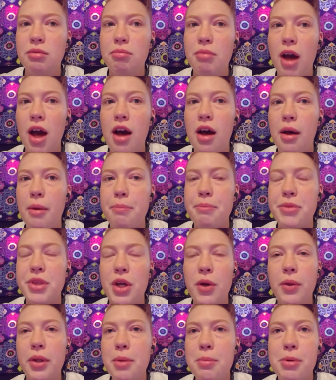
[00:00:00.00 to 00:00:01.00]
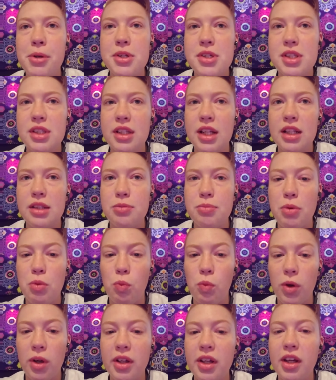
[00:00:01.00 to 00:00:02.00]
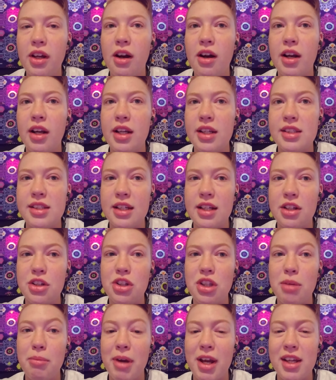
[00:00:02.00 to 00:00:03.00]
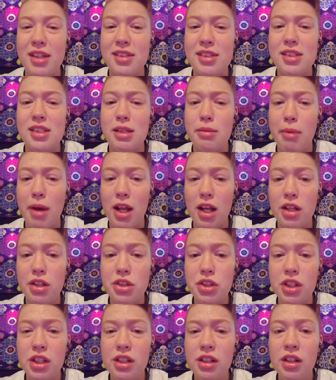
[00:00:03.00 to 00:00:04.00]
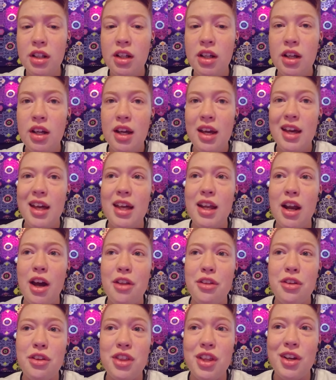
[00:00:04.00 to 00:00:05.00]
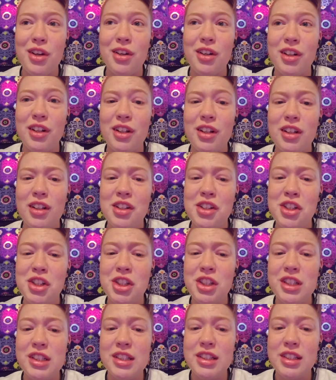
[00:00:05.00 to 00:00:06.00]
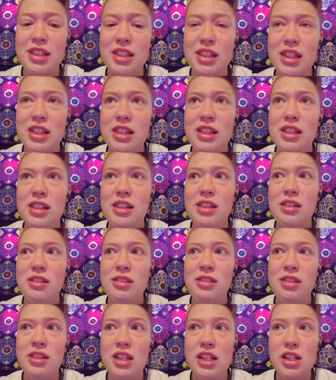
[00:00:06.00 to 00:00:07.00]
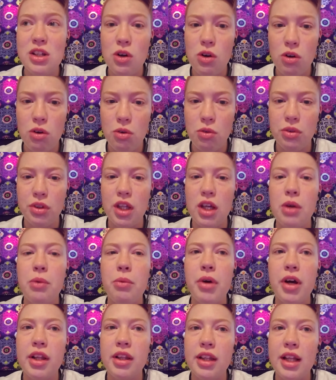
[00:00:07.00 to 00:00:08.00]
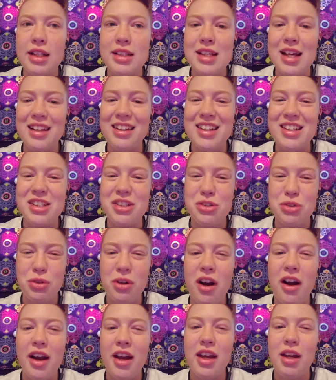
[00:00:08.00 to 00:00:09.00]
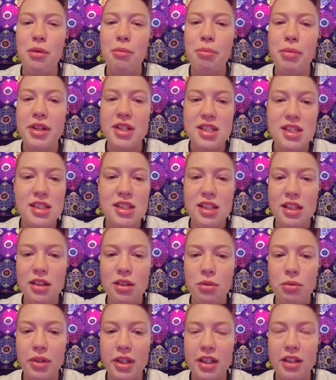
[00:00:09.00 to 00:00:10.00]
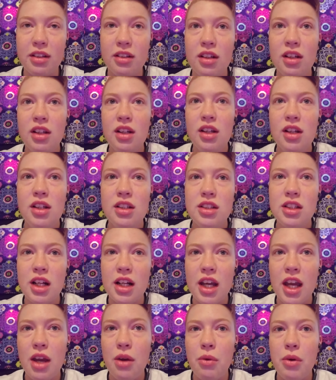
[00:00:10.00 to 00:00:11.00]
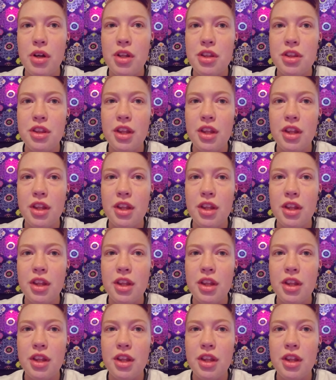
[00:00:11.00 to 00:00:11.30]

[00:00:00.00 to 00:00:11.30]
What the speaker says: The only person that's been working on it is actually my assistant manager, and other than her, she's the only one that's at least trying, but still when talking with,